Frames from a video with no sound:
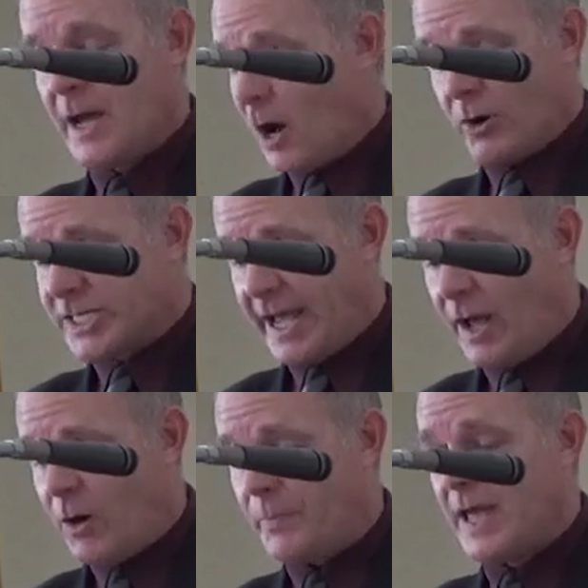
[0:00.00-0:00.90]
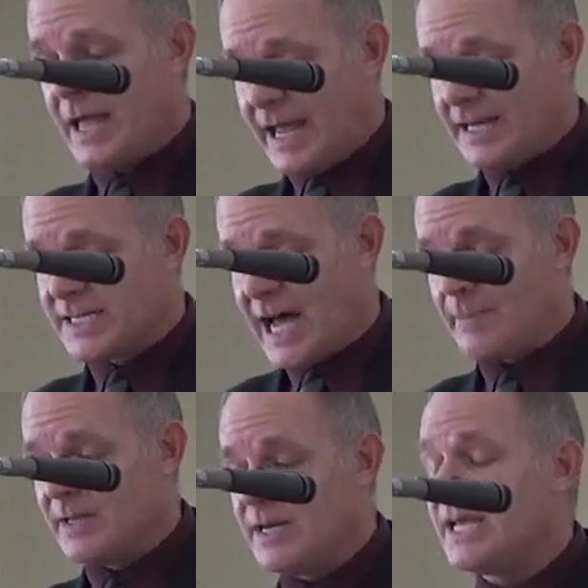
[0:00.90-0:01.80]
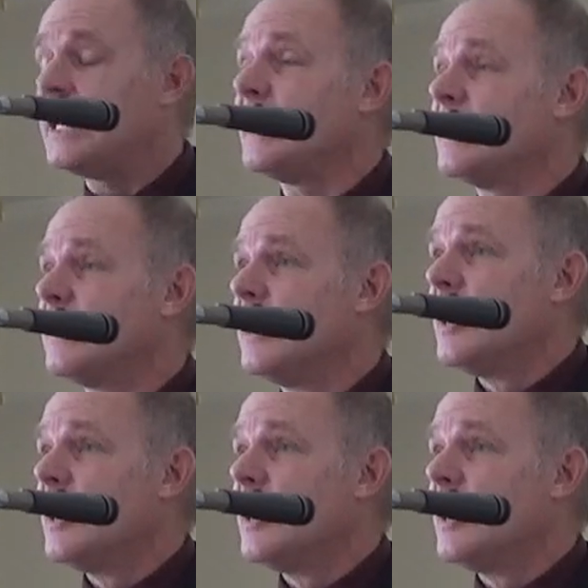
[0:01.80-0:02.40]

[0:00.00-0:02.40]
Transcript: or to help in time of need.